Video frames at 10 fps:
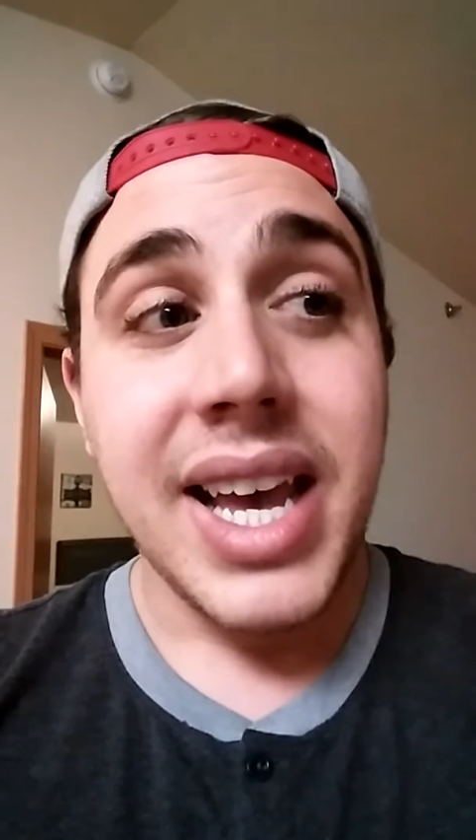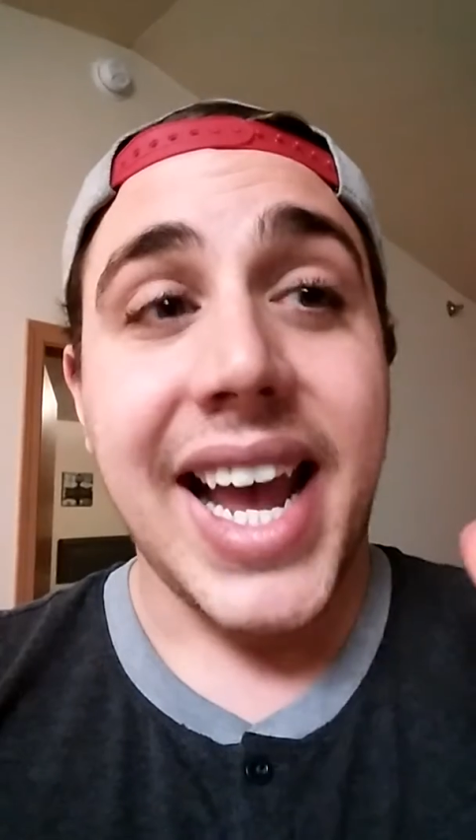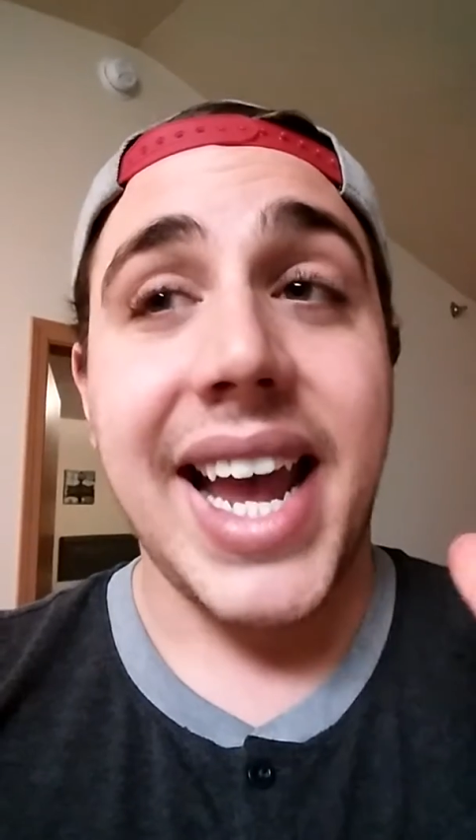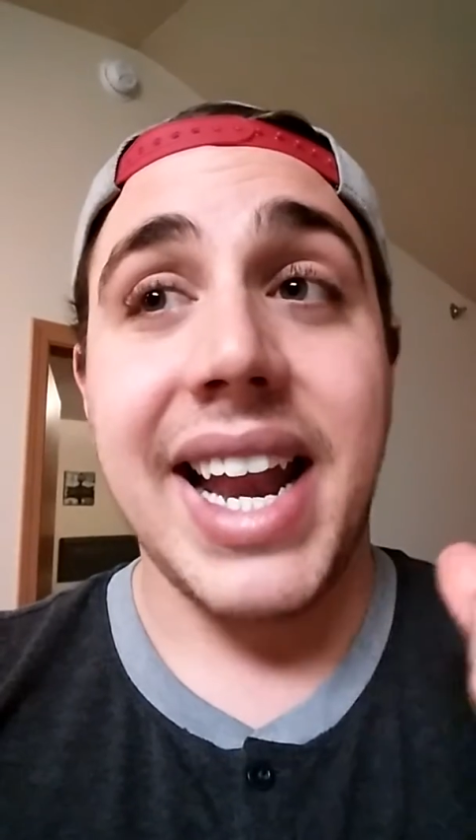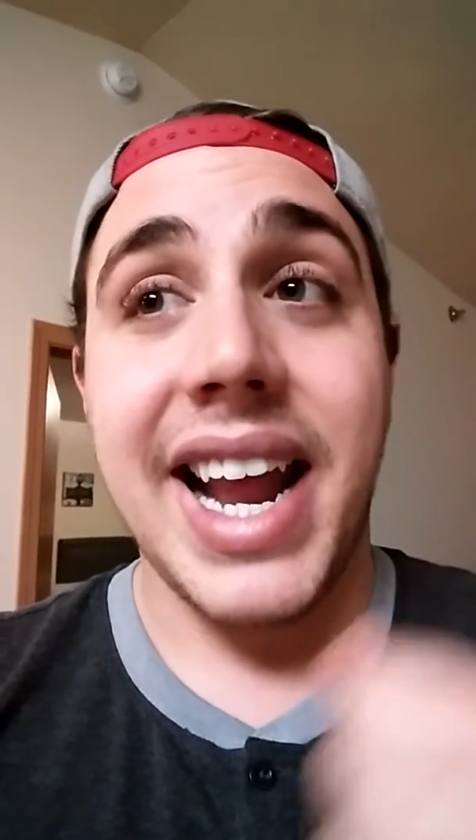
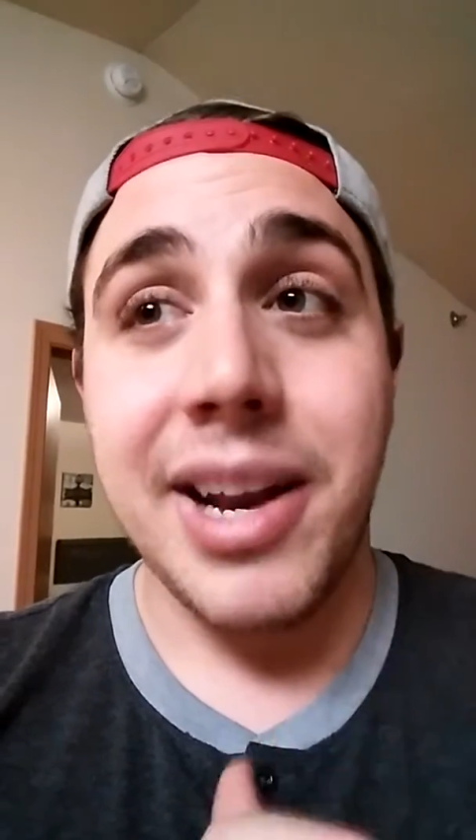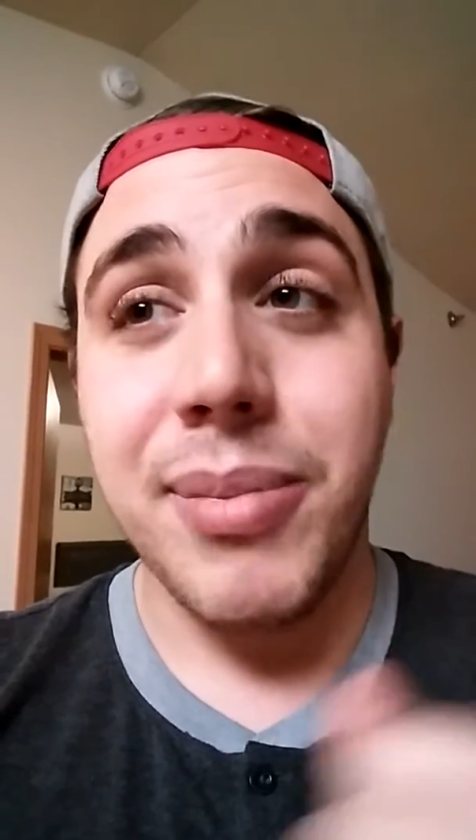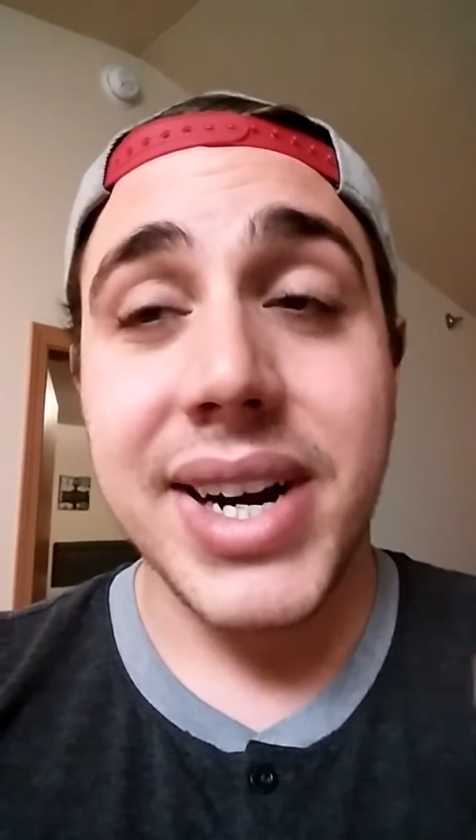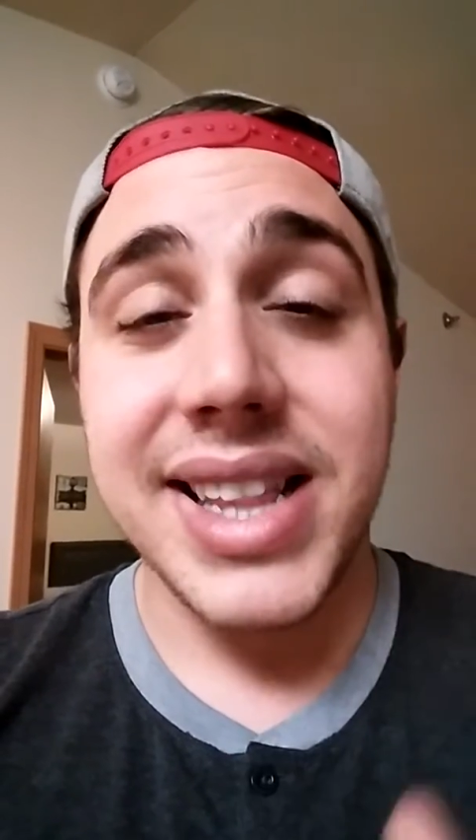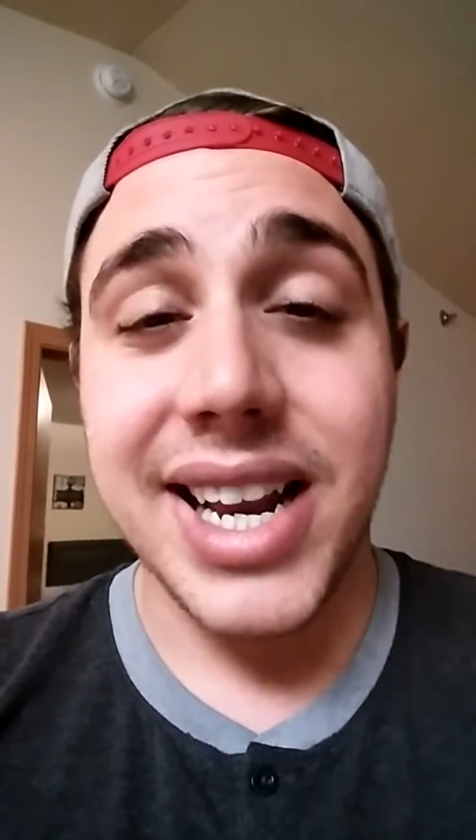And
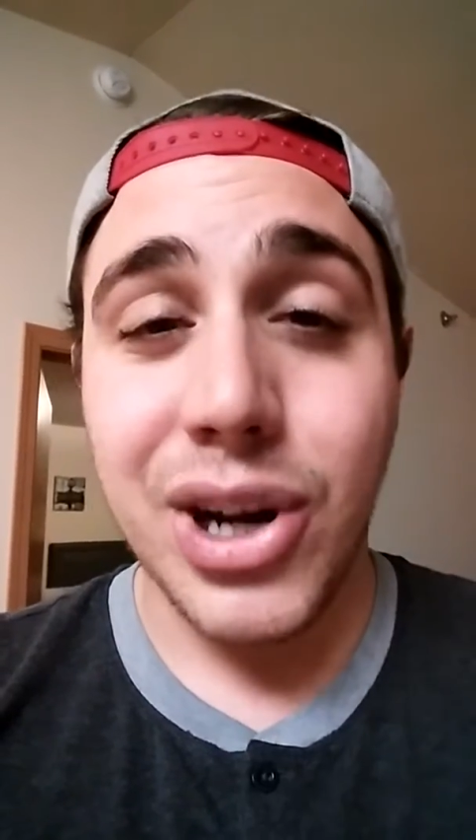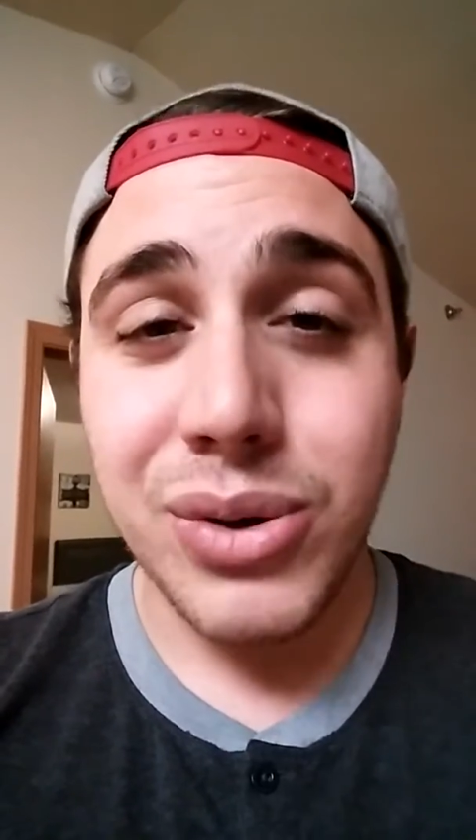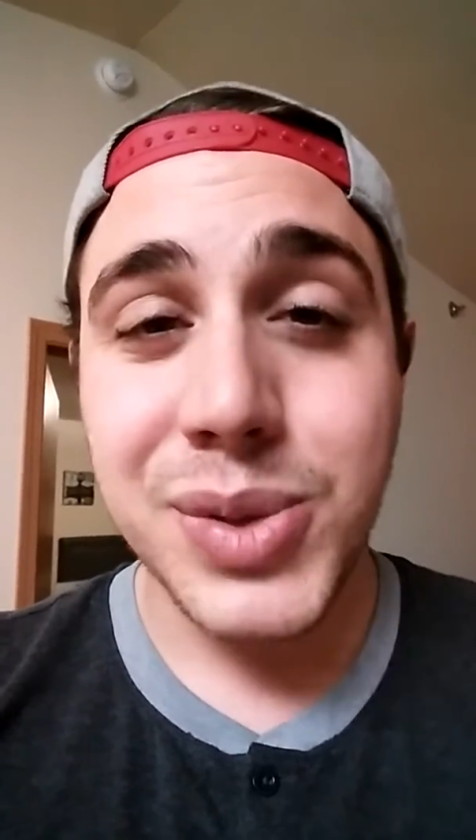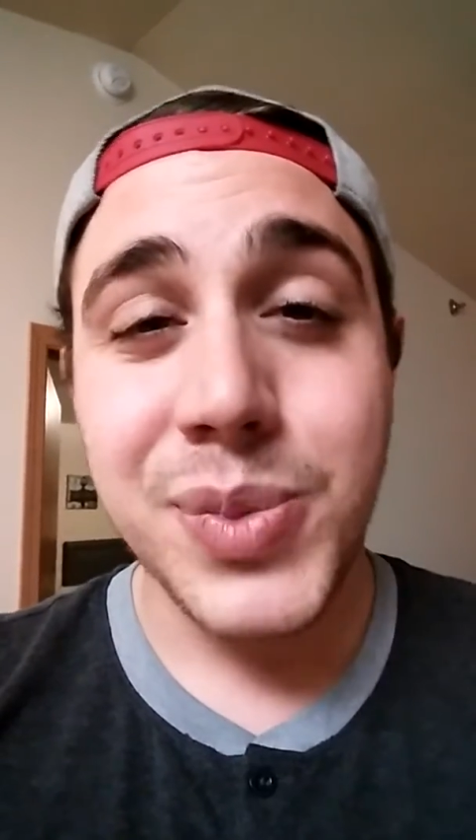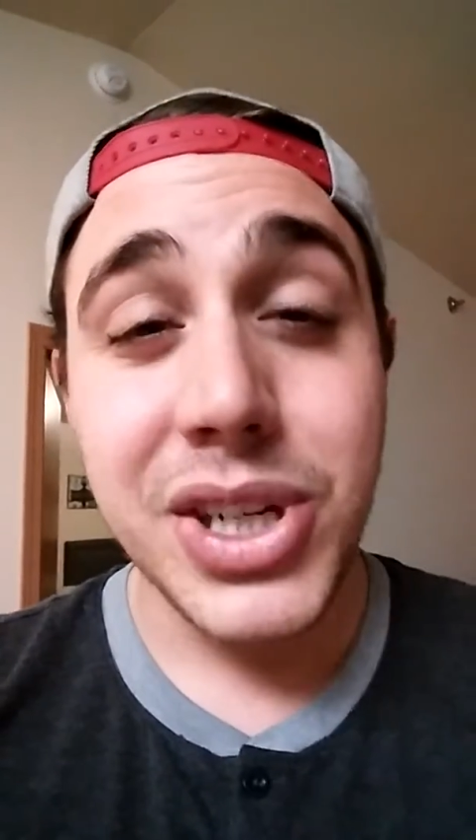anybody that
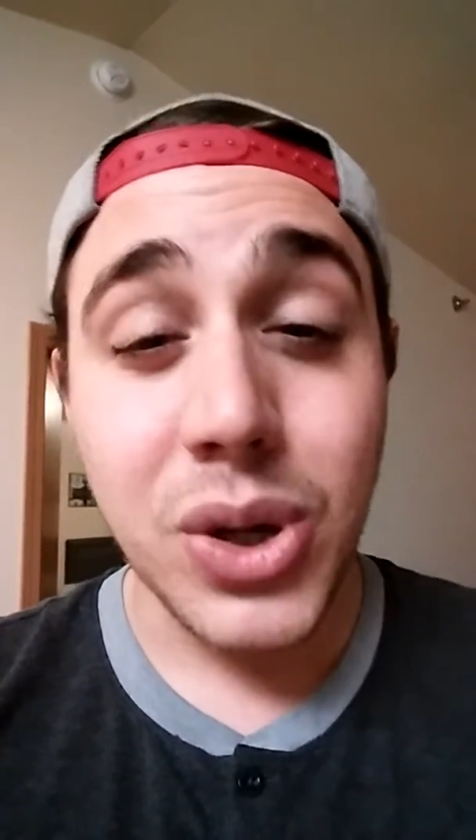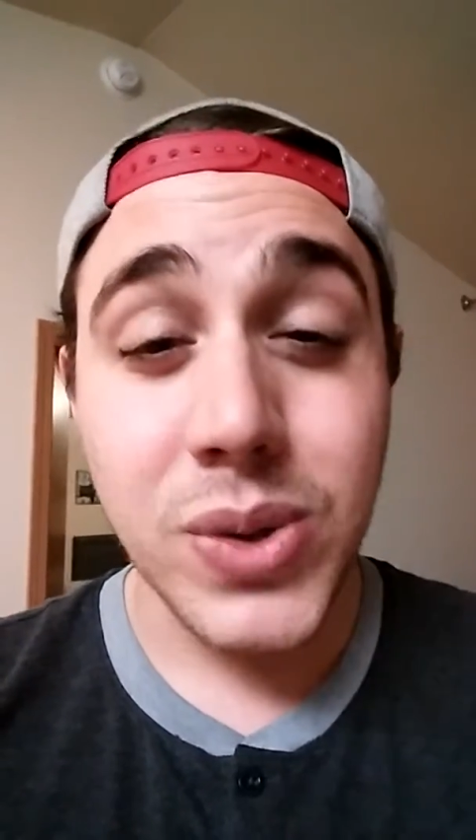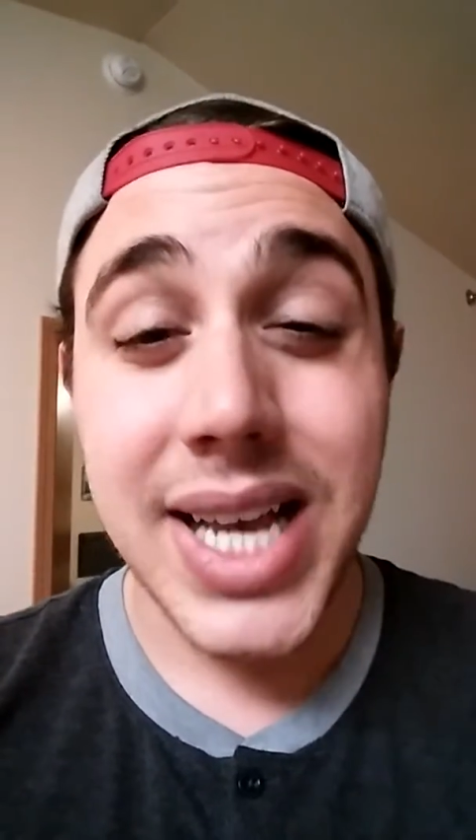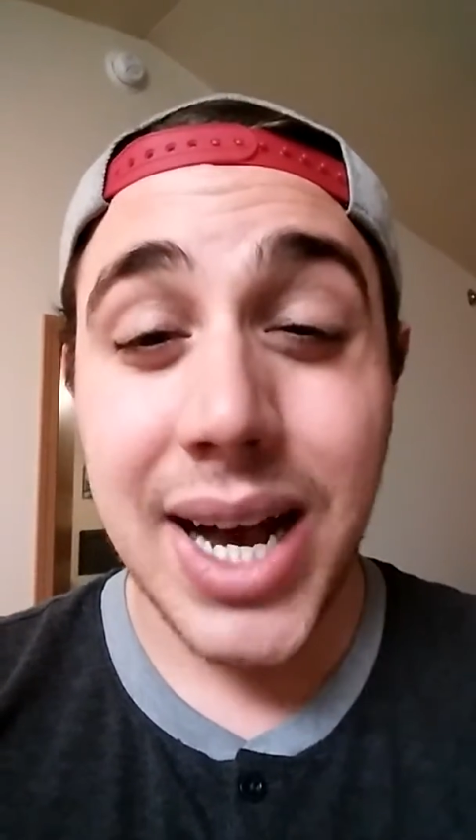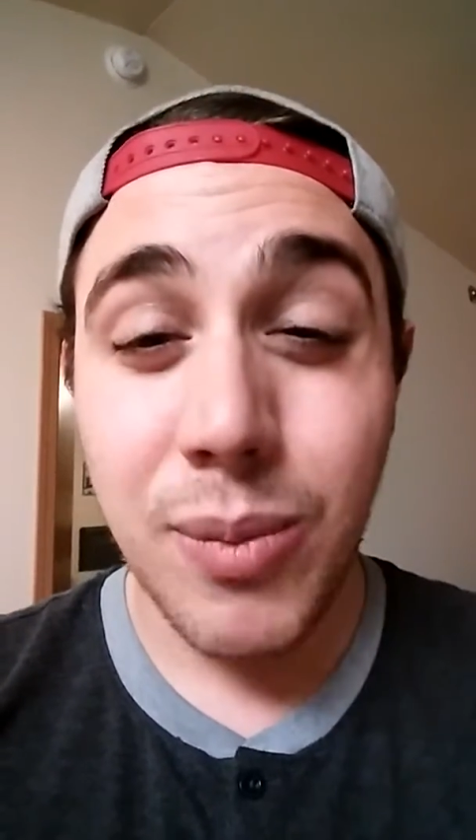knows me
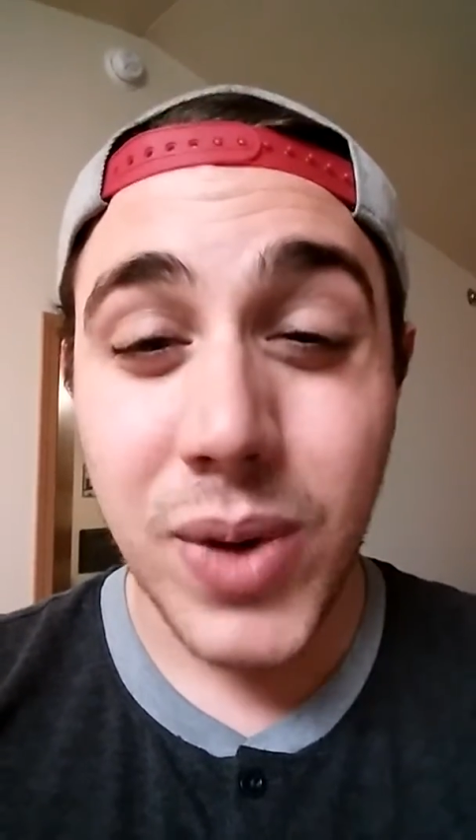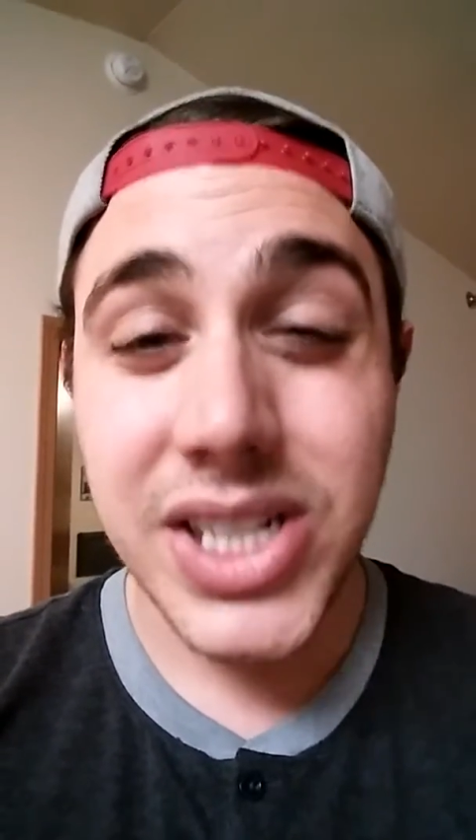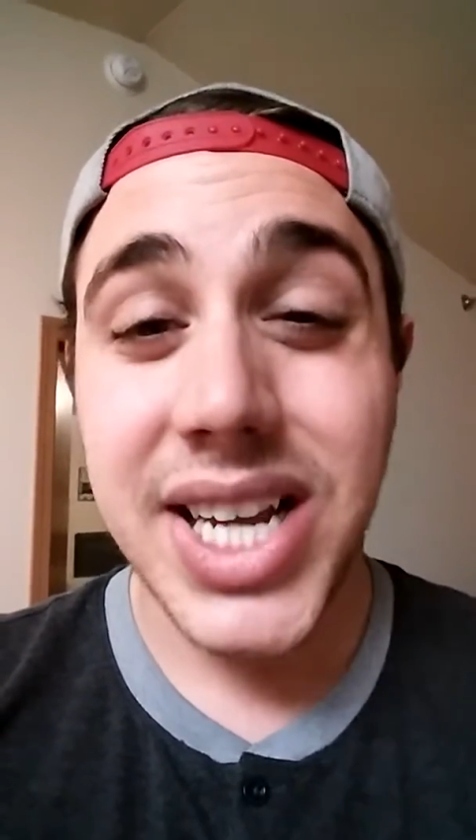knows how much